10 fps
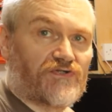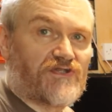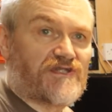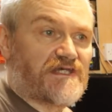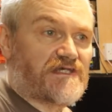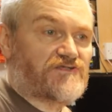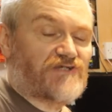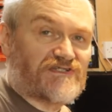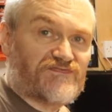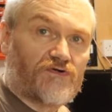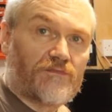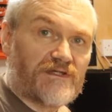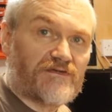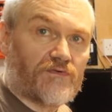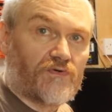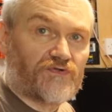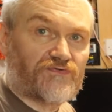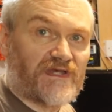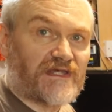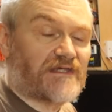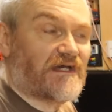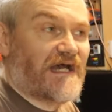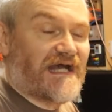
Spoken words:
that the transformer you're ordering